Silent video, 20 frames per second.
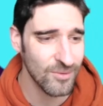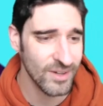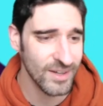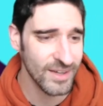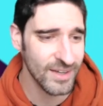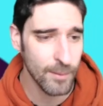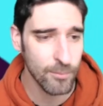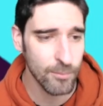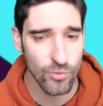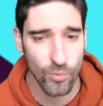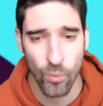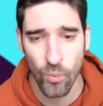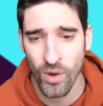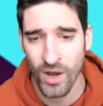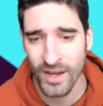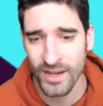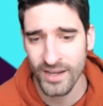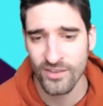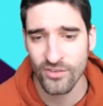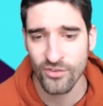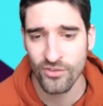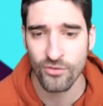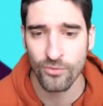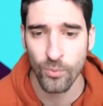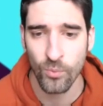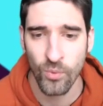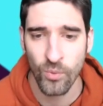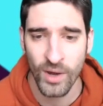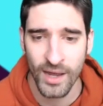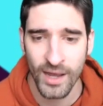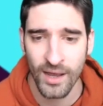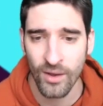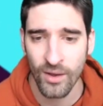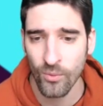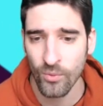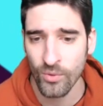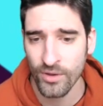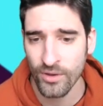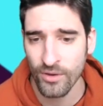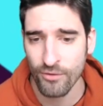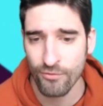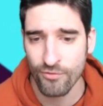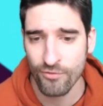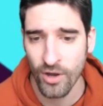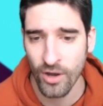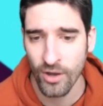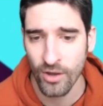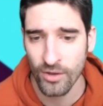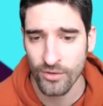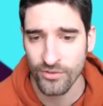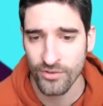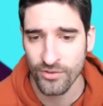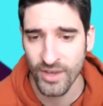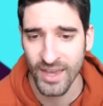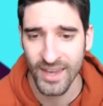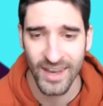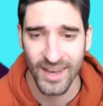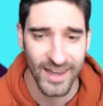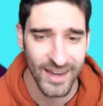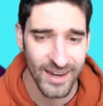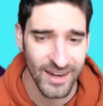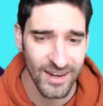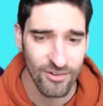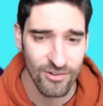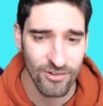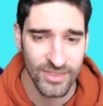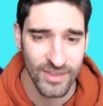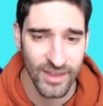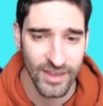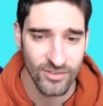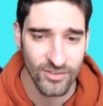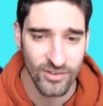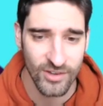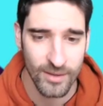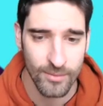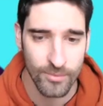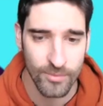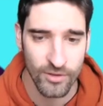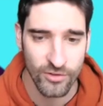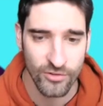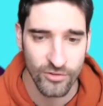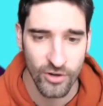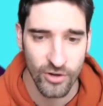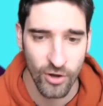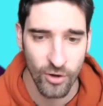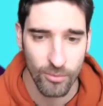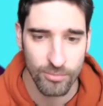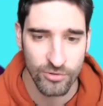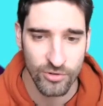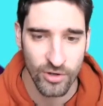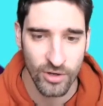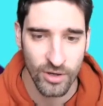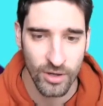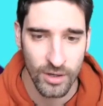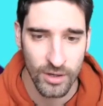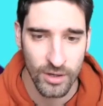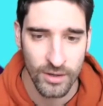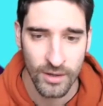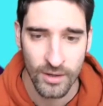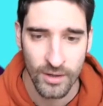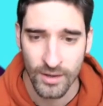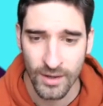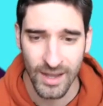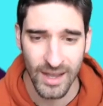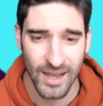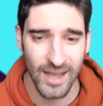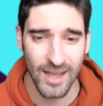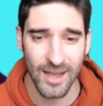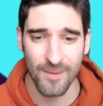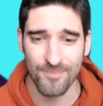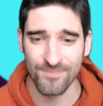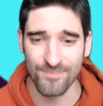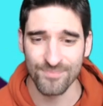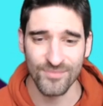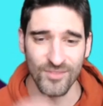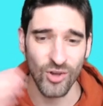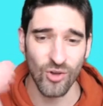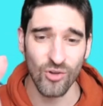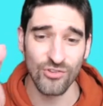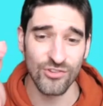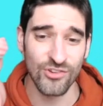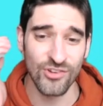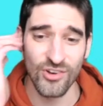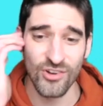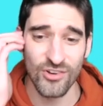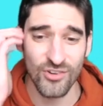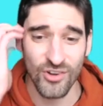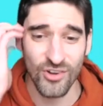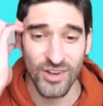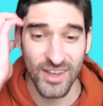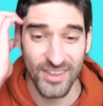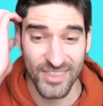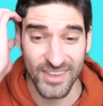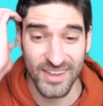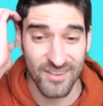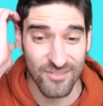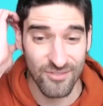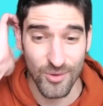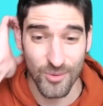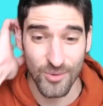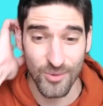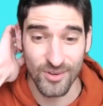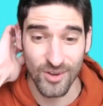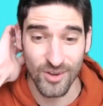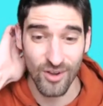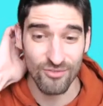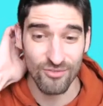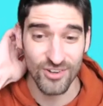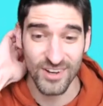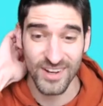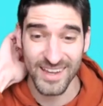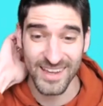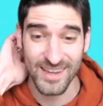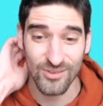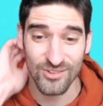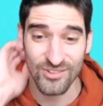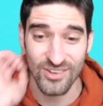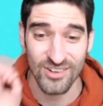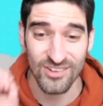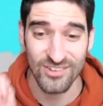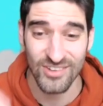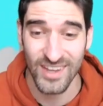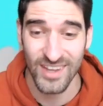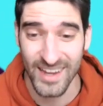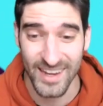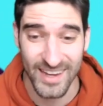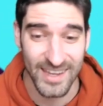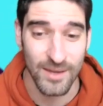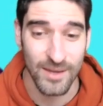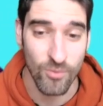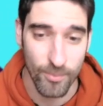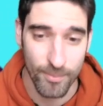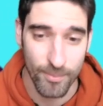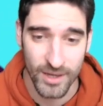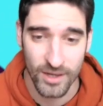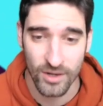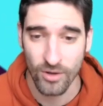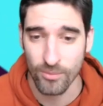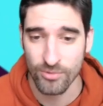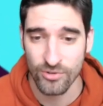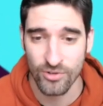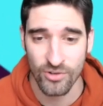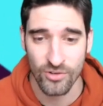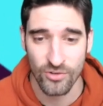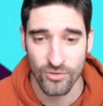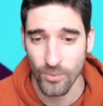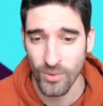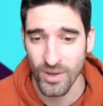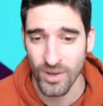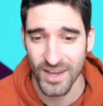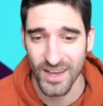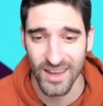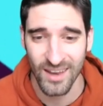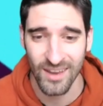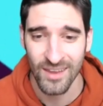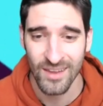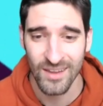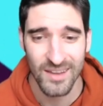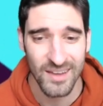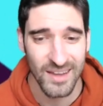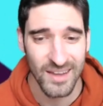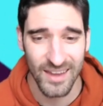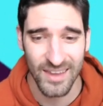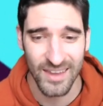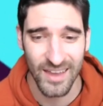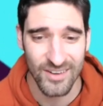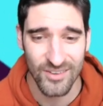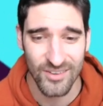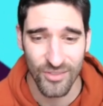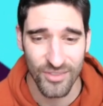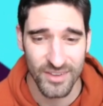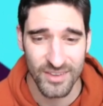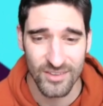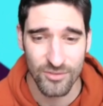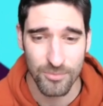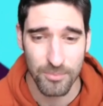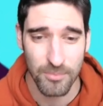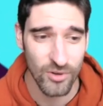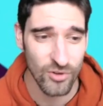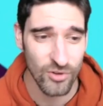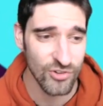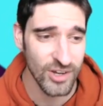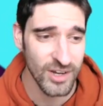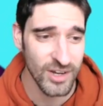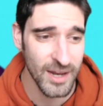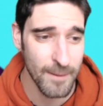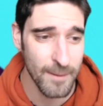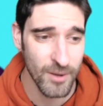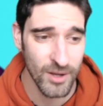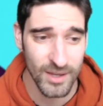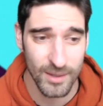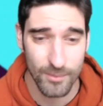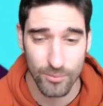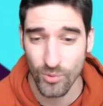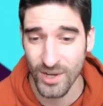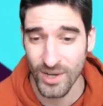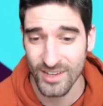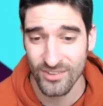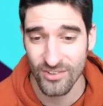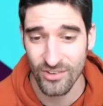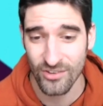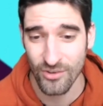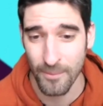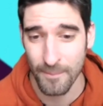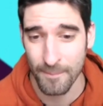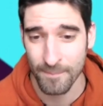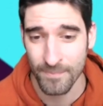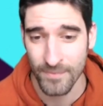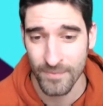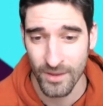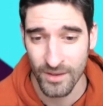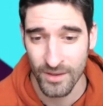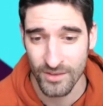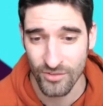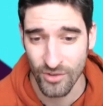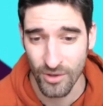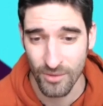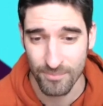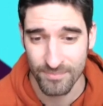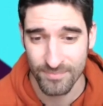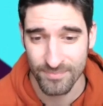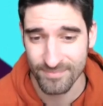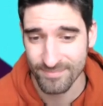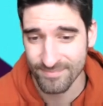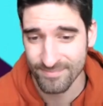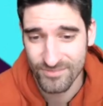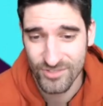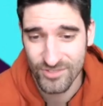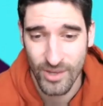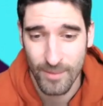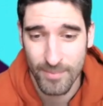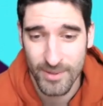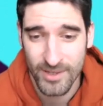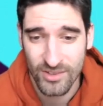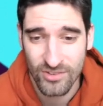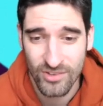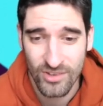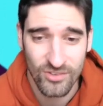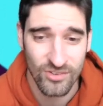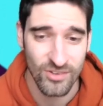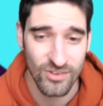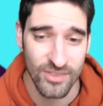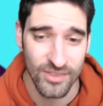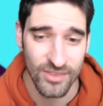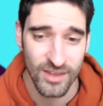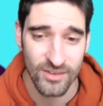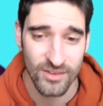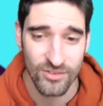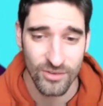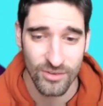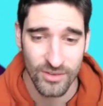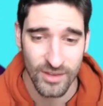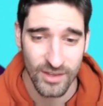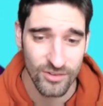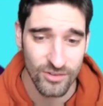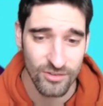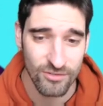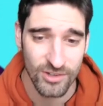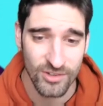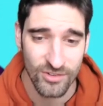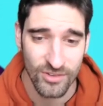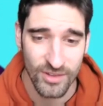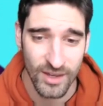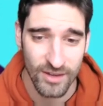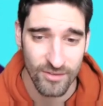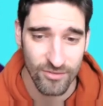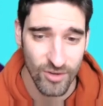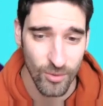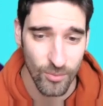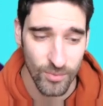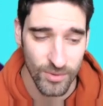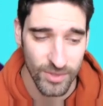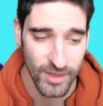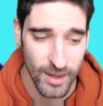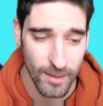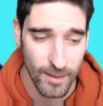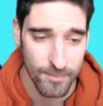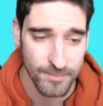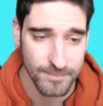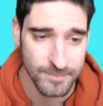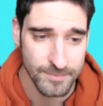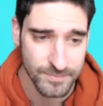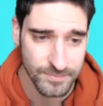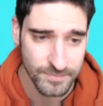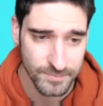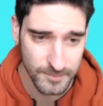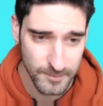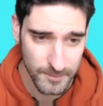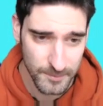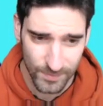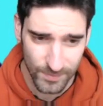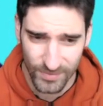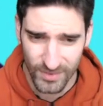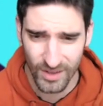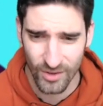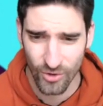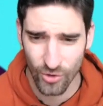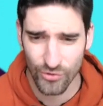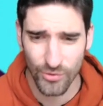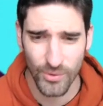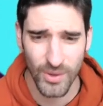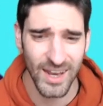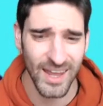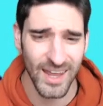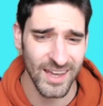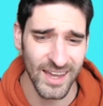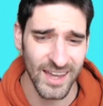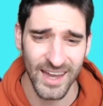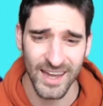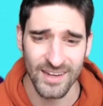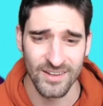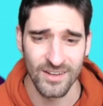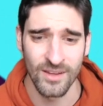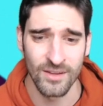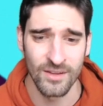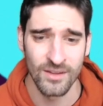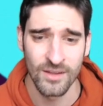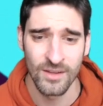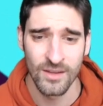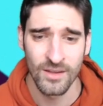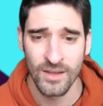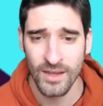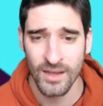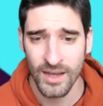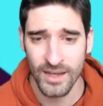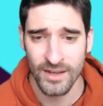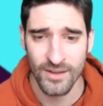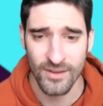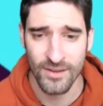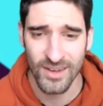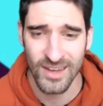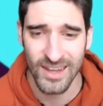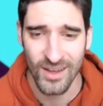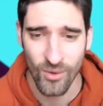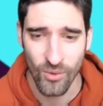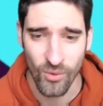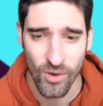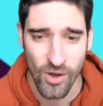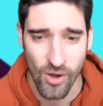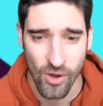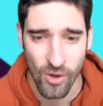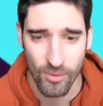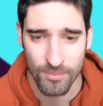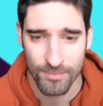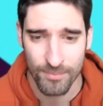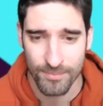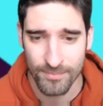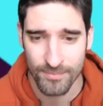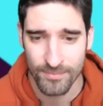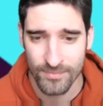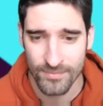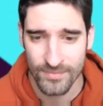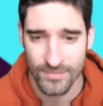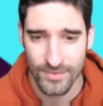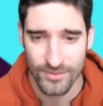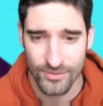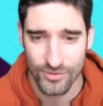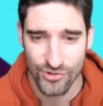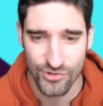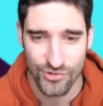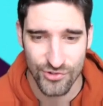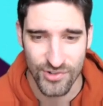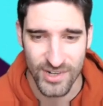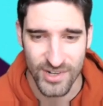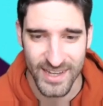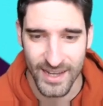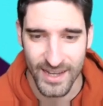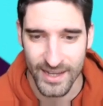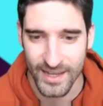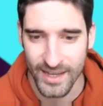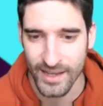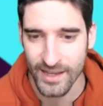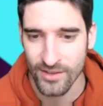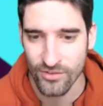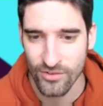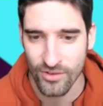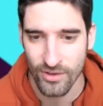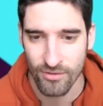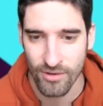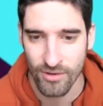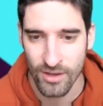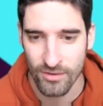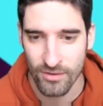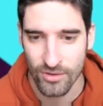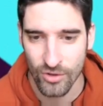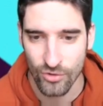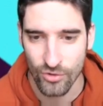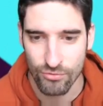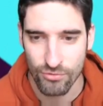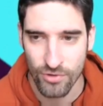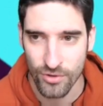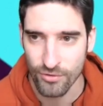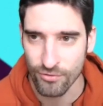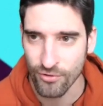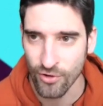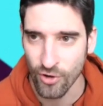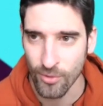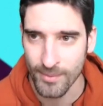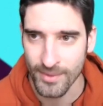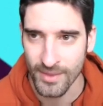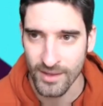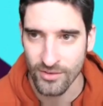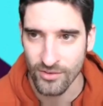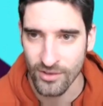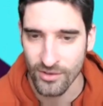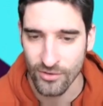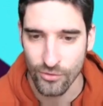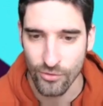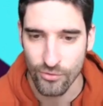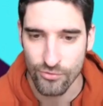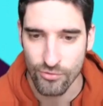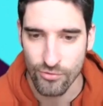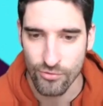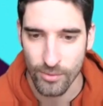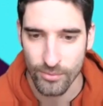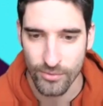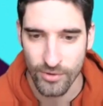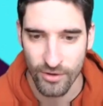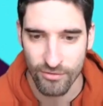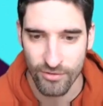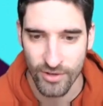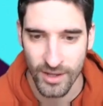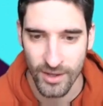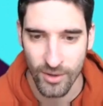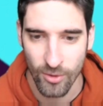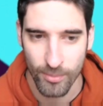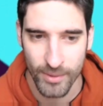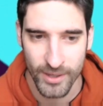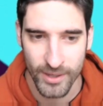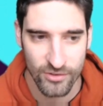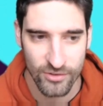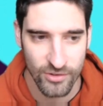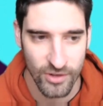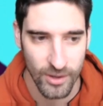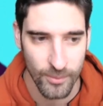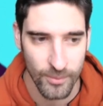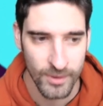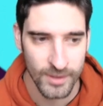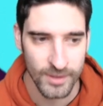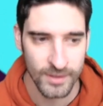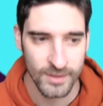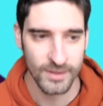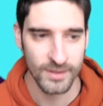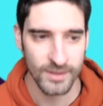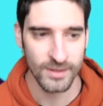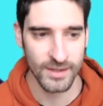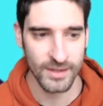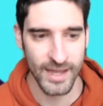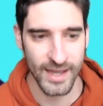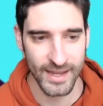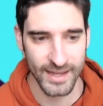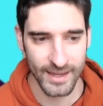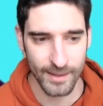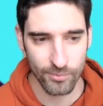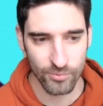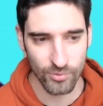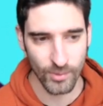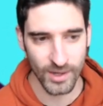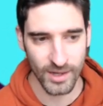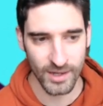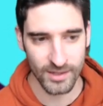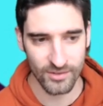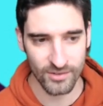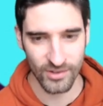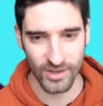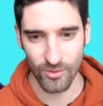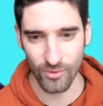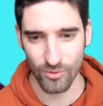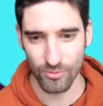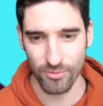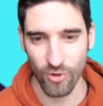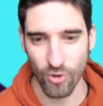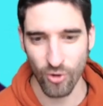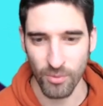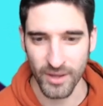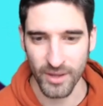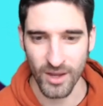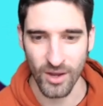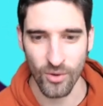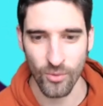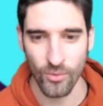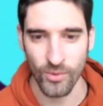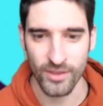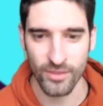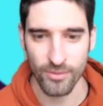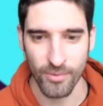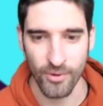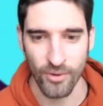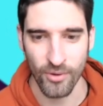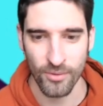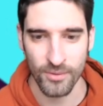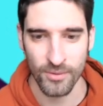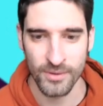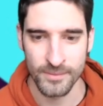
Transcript: Gibbs White as well. You've got Alanga in that team that's an option. Hudson-Odoi, I think if you were confident he was going to start, he would be an option as well. I don't think there's much in it, but Gibbs White is on set pieces, and that's the reason that I've gone with him. Also, Alanga had a little hot streak, I guess, a good run of form, and that seems to have dropped off a little bit. So, yeah, Gibbs White I would probably go with, but